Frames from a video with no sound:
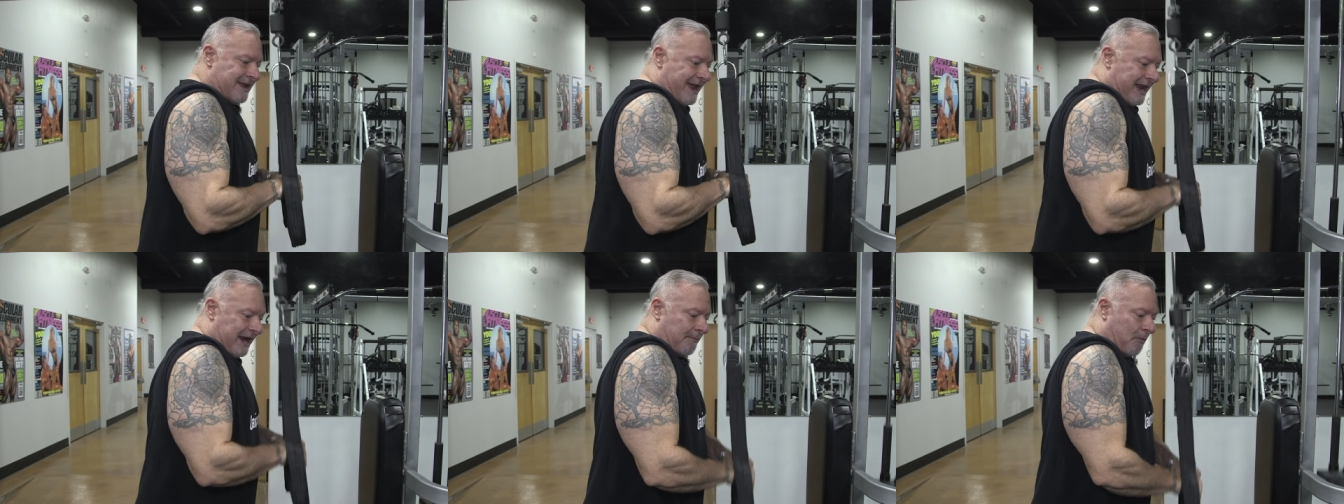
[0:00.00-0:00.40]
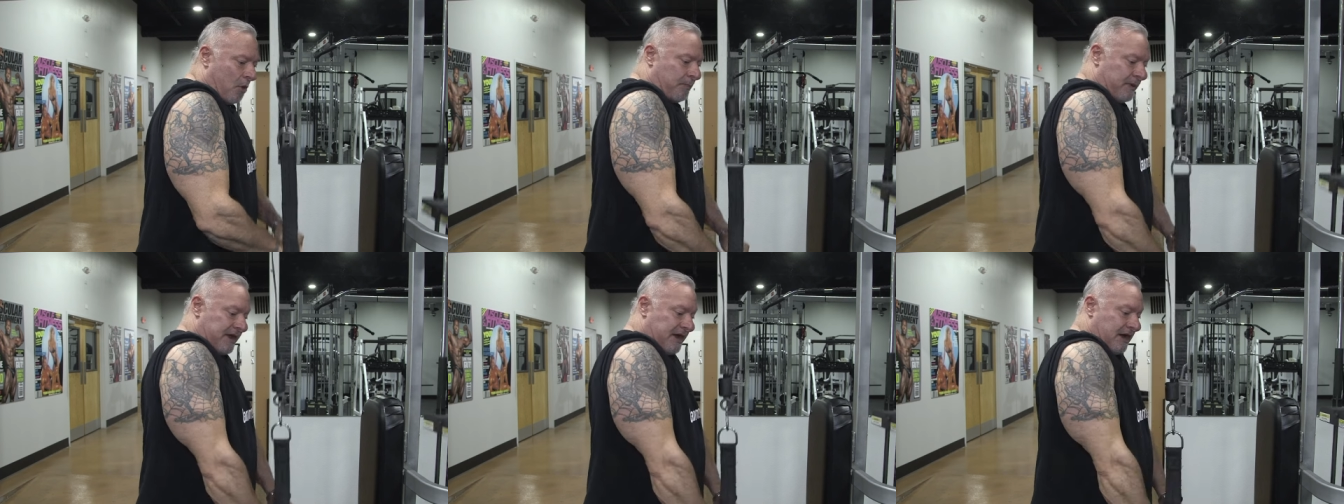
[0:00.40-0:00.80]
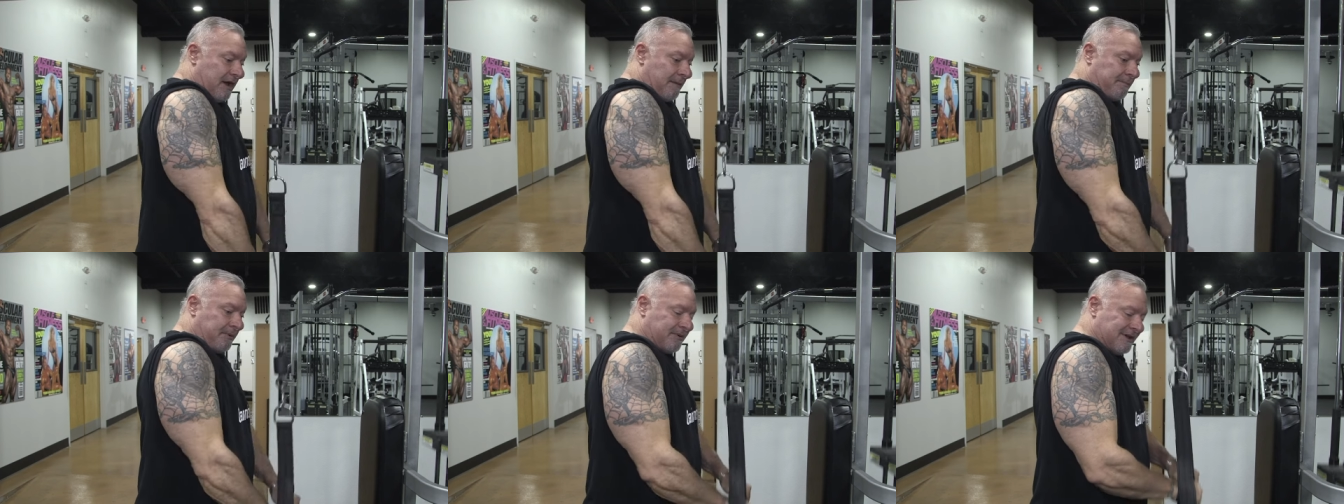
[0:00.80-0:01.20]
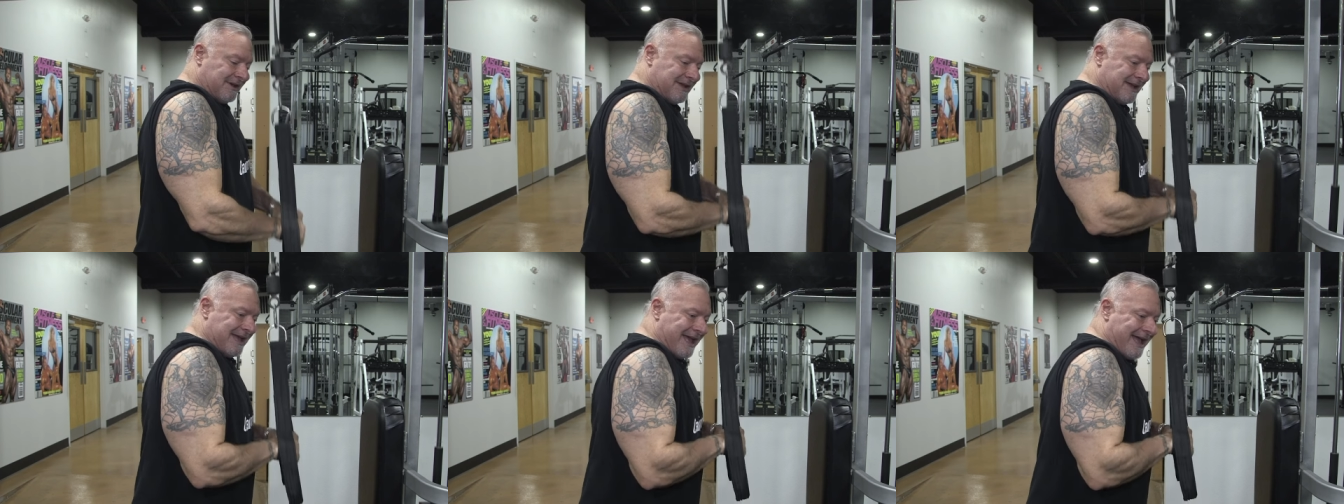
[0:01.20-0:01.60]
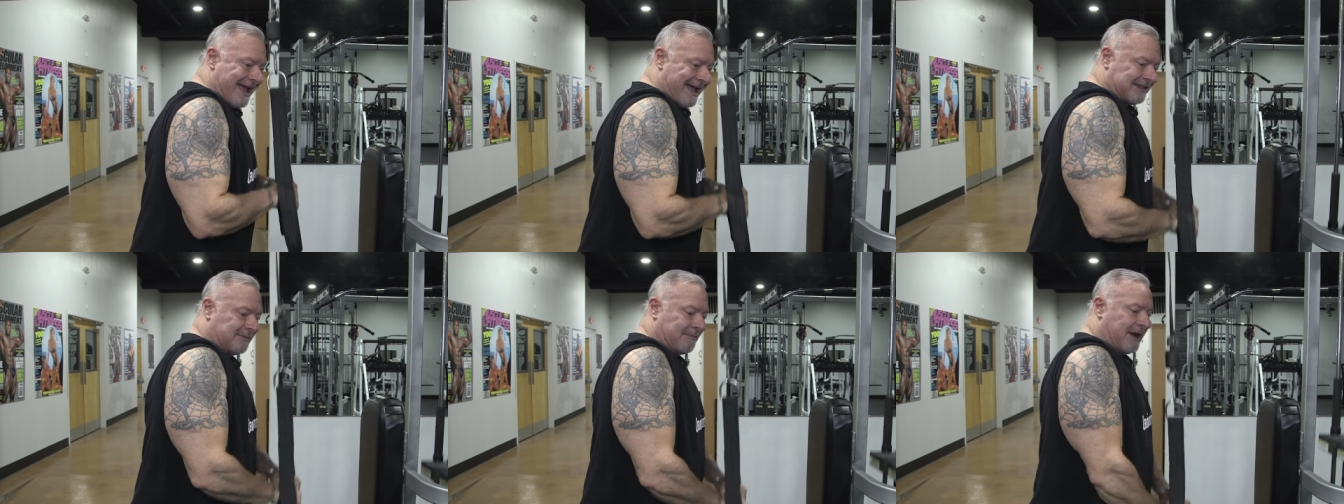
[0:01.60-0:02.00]
and I'm opening up
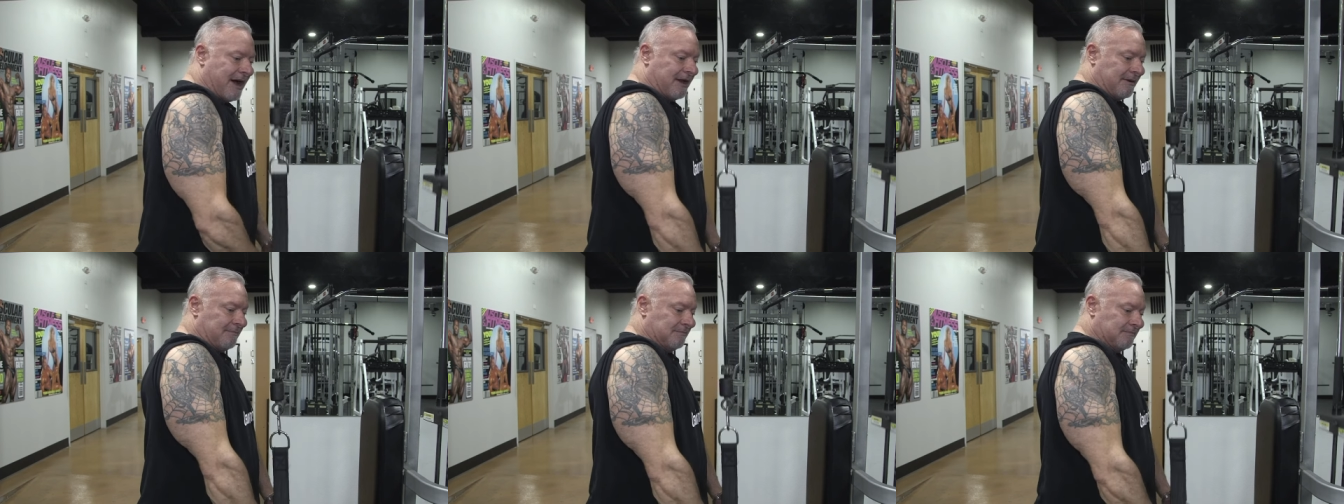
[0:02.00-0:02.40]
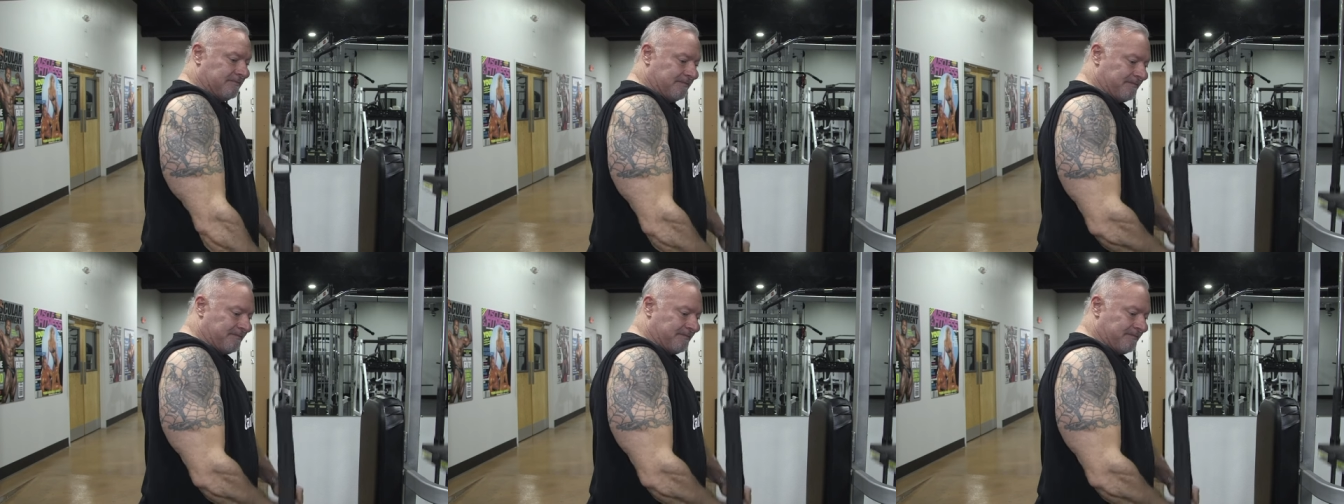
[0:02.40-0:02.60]
at the bottom.